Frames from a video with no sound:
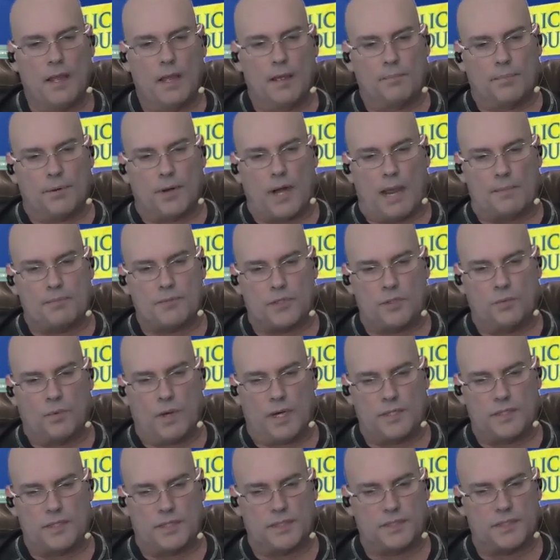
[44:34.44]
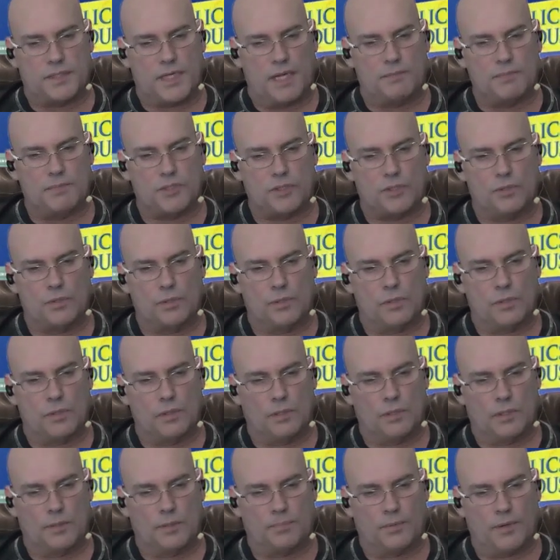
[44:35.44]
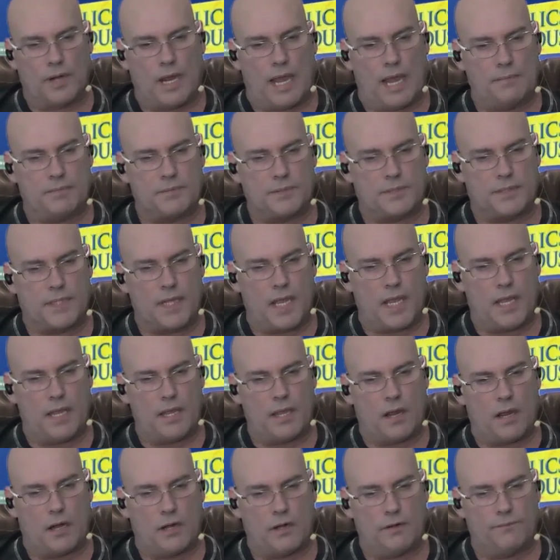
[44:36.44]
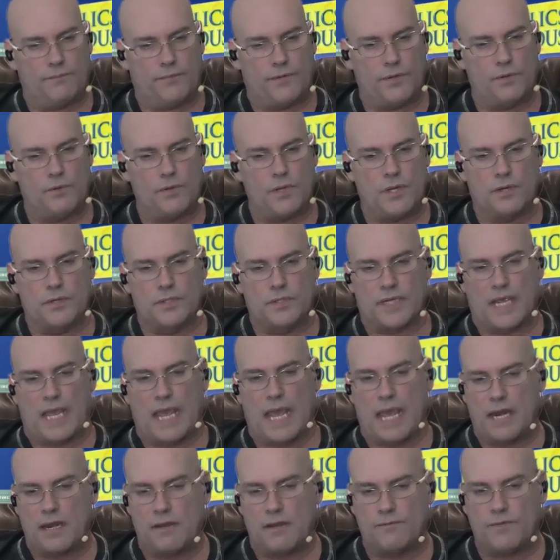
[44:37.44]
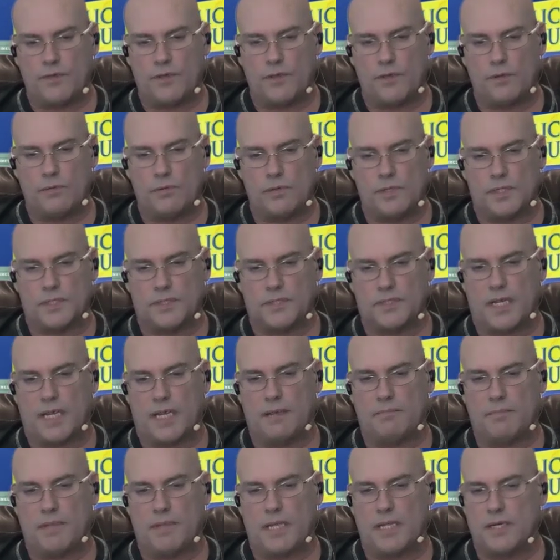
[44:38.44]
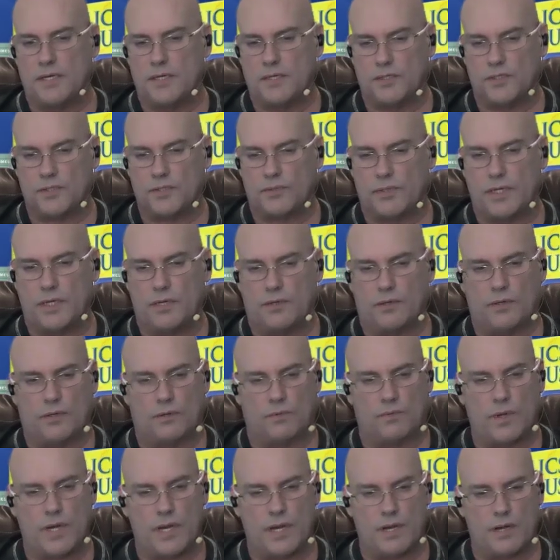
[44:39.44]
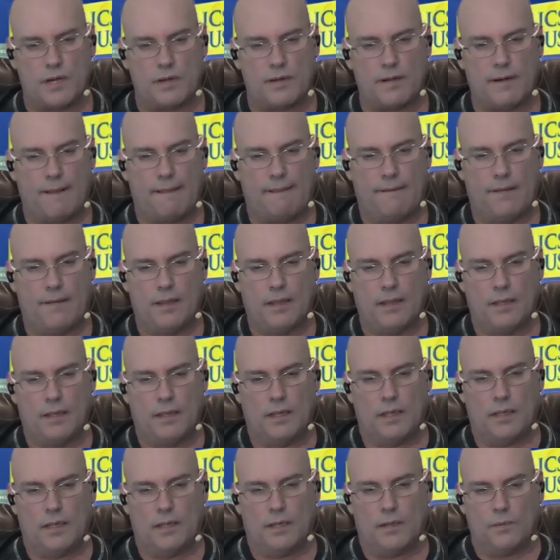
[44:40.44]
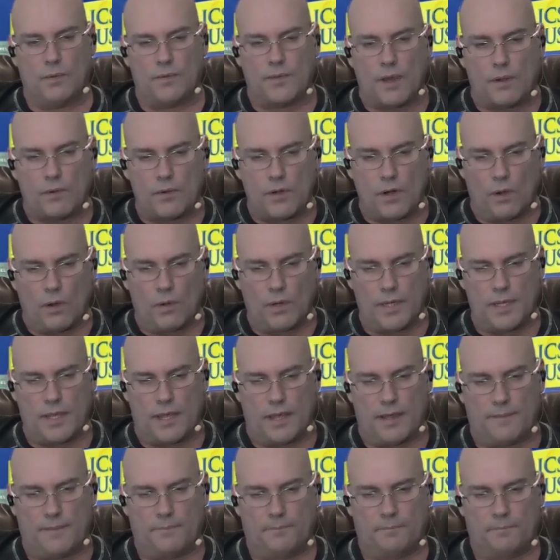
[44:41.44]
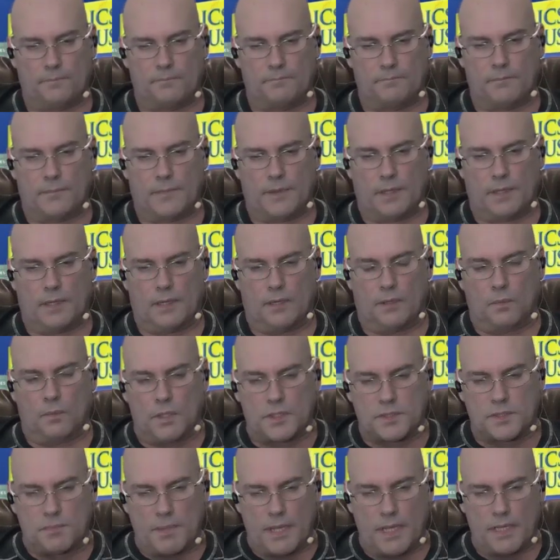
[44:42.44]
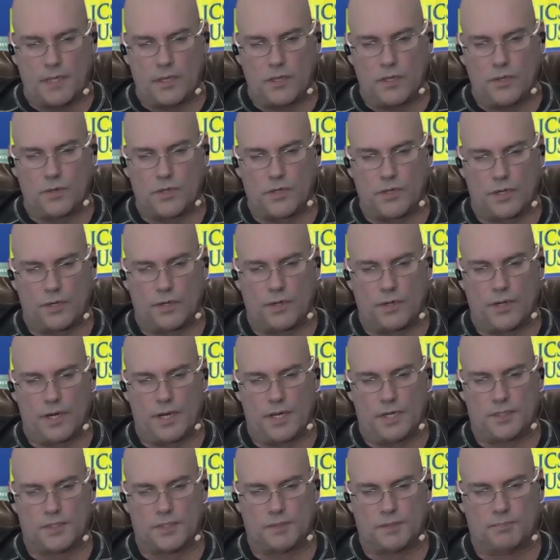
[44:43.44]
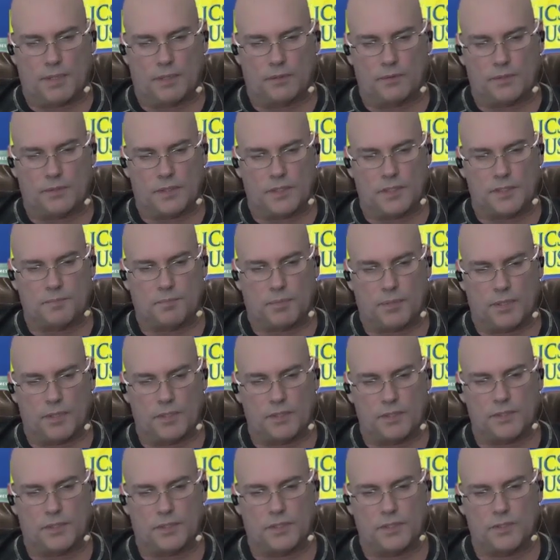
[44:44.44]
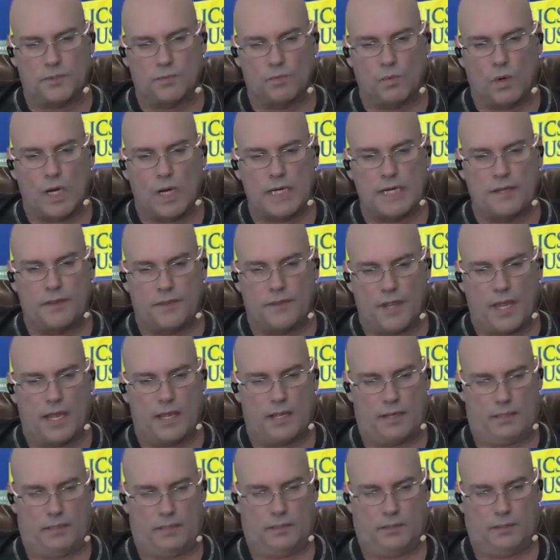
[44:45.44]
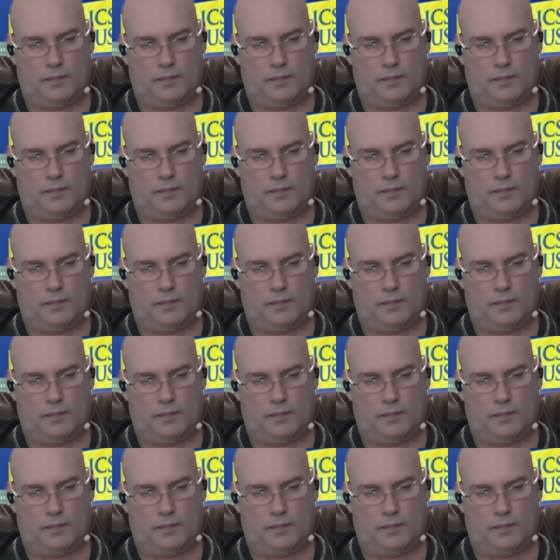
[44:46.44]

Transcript: Perhaps you went to the same school, or perhaps they are a few years ahead of you in the same industry or career. Without knowing it, what's making you curious about this person is one thing.